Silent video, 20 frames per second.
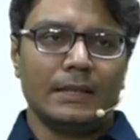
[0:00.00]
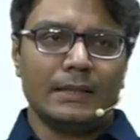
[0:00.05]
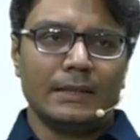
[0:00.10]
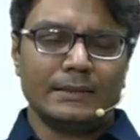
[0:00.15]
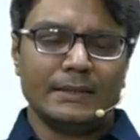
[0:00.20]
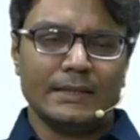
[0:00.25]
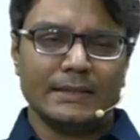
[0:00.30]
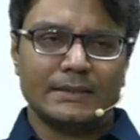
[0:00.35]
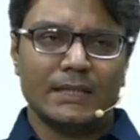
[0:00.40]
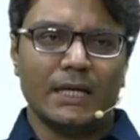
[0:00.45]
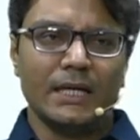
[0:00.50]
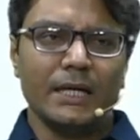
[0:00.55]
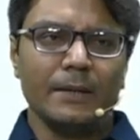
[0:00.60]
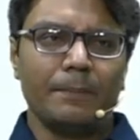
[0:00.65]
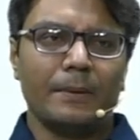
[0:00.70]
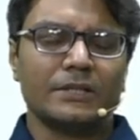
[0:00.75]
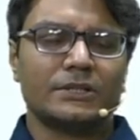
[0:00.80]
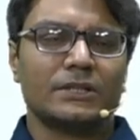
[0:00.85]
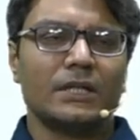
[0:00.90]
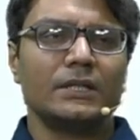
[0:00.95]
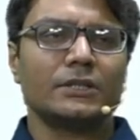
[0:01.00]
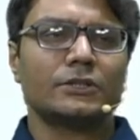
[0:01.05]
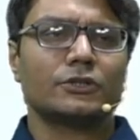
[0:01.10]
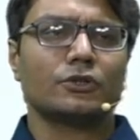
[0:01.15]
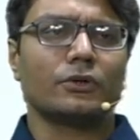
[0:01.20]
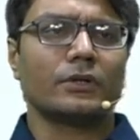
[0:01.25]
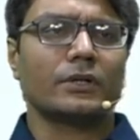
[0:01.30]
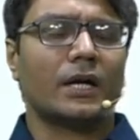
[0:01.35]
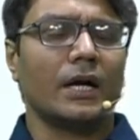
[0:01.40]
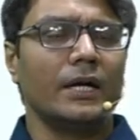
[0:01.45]
This 30%
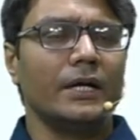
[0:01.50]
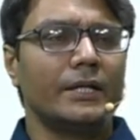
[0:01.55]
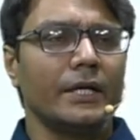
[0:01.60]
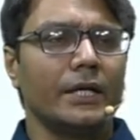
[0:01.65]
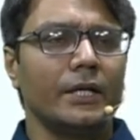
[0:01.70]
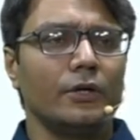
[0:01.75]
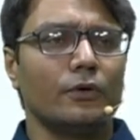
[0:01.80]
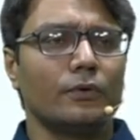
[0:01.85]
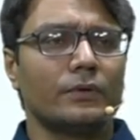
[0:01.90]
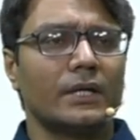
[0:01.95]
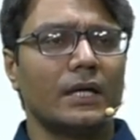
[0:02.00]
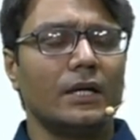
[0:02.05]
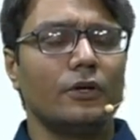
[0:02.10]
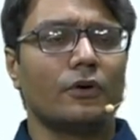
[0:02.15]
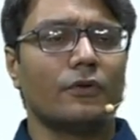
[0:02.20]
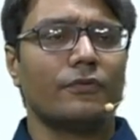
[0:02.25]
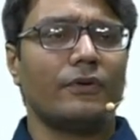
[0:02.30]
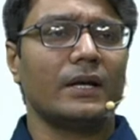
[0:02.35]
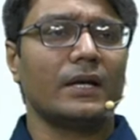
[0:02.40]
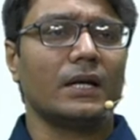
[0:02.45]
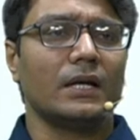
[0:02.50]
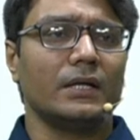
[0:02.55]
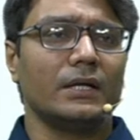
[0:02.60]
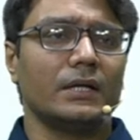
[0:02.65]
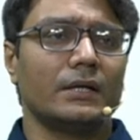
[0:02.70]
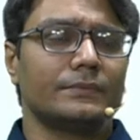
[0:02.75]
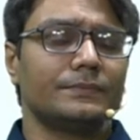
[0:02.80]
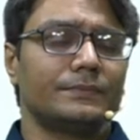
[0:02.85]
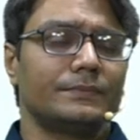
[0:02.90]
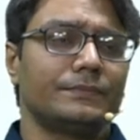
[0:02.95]
should continue till your final
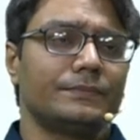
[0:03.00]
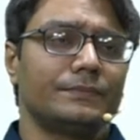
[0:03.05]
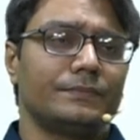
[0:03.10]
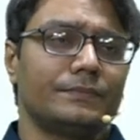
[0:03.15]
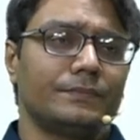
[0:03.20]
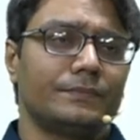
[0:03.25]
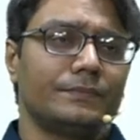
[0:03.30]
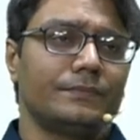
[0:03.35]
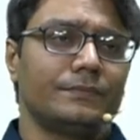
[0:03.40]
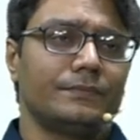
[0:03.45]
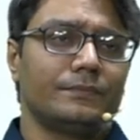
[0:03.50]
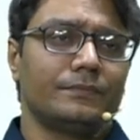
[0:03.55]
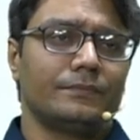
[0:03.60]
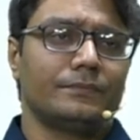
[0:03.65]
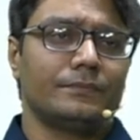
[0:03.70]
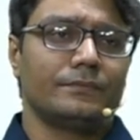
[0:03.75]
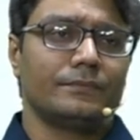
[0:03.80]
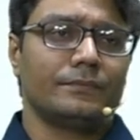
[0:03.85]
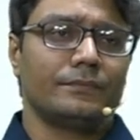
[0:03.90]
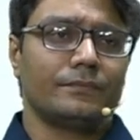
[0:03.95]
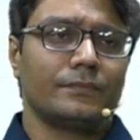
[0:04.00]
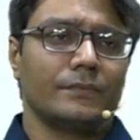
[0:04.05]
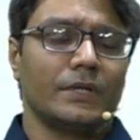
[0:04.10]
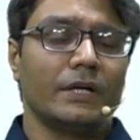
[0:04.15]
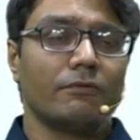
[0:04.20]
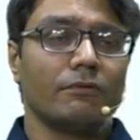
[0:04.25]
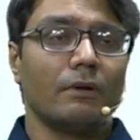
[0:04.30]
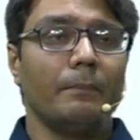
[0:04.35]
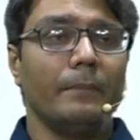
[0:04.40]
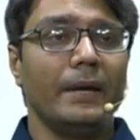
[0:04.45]
year.
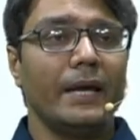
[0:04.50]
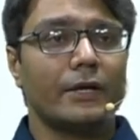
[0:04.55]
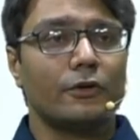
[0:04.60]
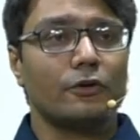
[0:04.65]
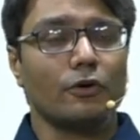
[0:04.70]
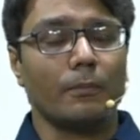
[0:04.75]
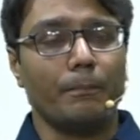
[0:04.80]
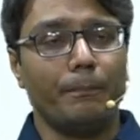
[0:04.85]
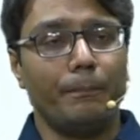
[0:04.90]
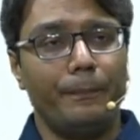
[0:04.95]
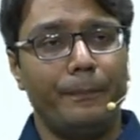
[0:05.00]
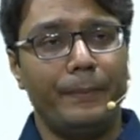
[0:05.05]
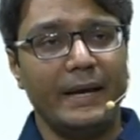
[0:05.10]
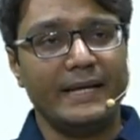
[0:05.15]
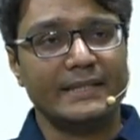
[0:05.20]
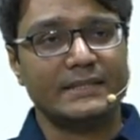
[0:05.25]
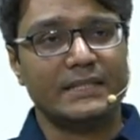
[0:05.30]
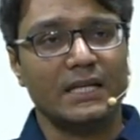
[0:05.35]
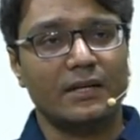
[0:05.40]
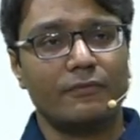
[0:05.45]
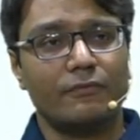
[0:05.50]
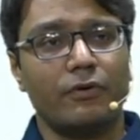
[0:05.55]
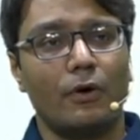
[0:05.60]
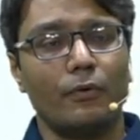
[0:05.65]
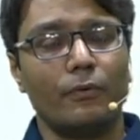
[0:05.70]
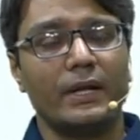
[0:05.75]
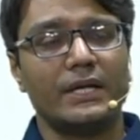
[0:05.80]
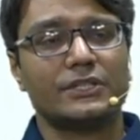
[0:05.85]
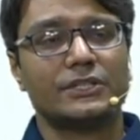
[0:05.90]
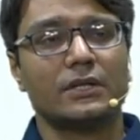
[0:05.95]
It will make your basic
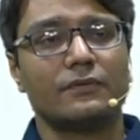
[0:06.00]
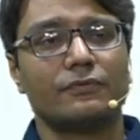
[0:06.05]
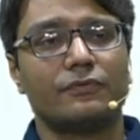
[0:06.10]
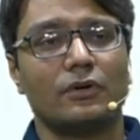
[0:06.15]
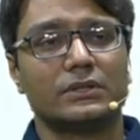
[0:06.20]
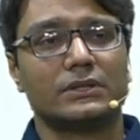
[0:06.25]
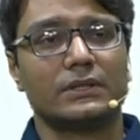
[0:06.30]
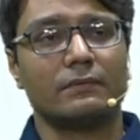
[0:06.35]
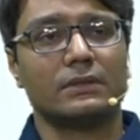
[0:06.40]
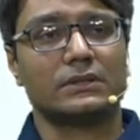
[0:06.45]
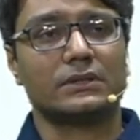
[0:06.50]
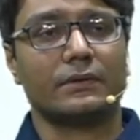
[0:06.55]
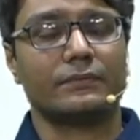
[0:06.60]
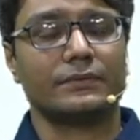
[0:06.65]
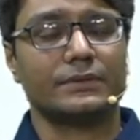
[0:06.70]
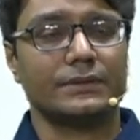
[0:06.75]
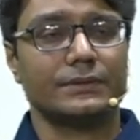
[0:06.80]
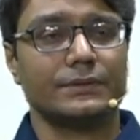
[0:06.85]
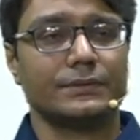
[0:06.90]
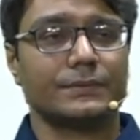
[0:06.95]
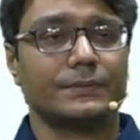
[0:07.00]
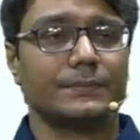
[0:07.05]
foundation for civil services.